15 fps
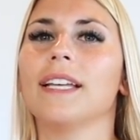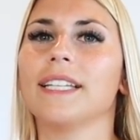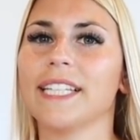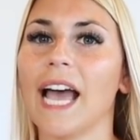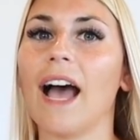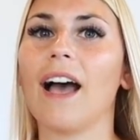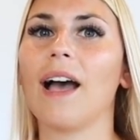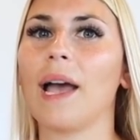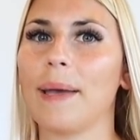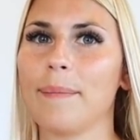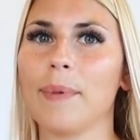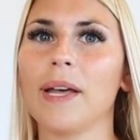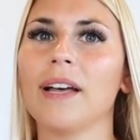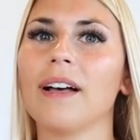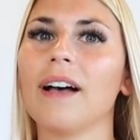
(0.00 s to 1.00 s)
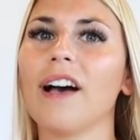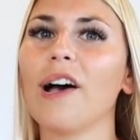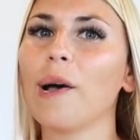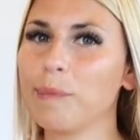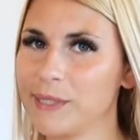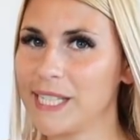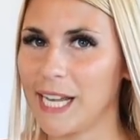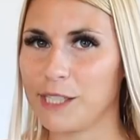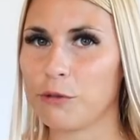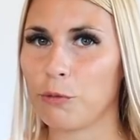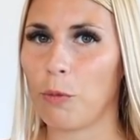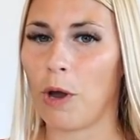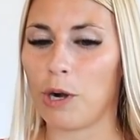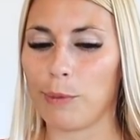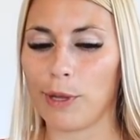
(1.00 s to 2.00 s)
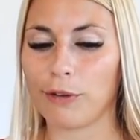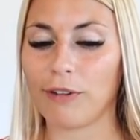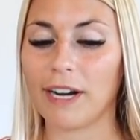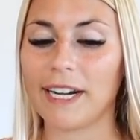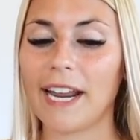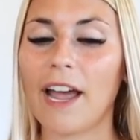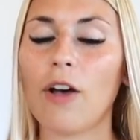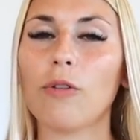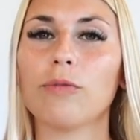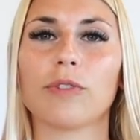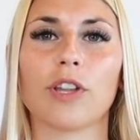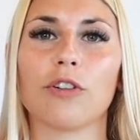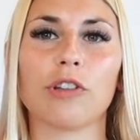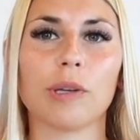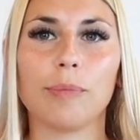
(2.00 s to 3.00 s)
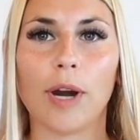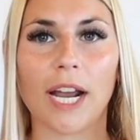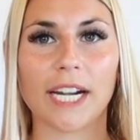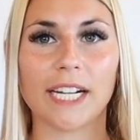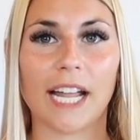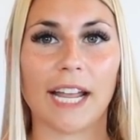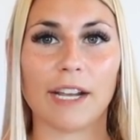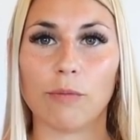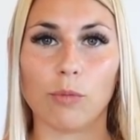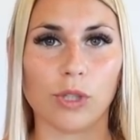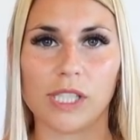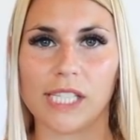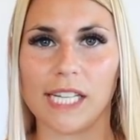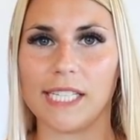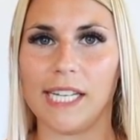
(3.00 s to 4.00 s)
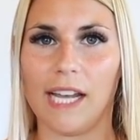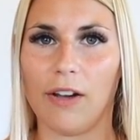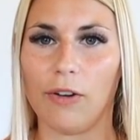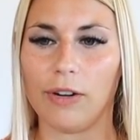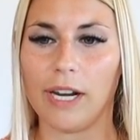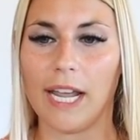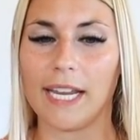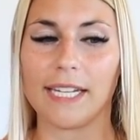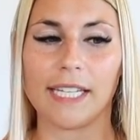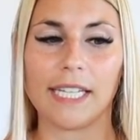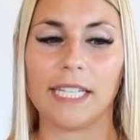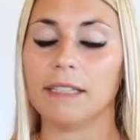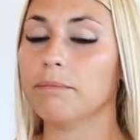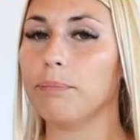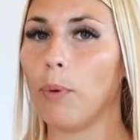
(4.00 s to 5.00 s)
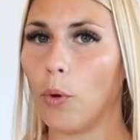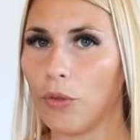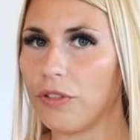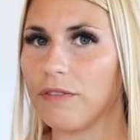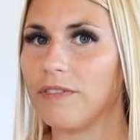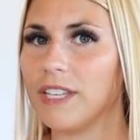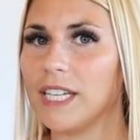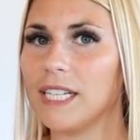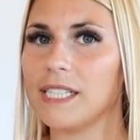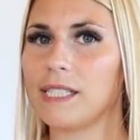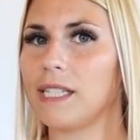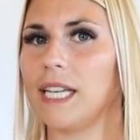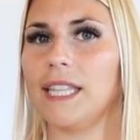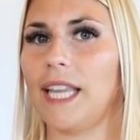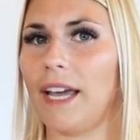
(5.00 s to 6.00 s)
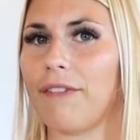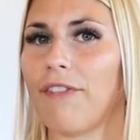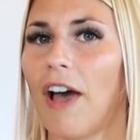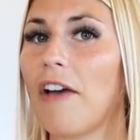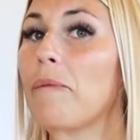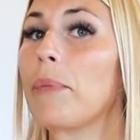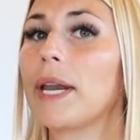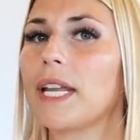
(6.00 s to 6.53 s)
yeah, I'm obsessed with watermelon right now. Literally, Brian and I would sit down and eat both of these in like 5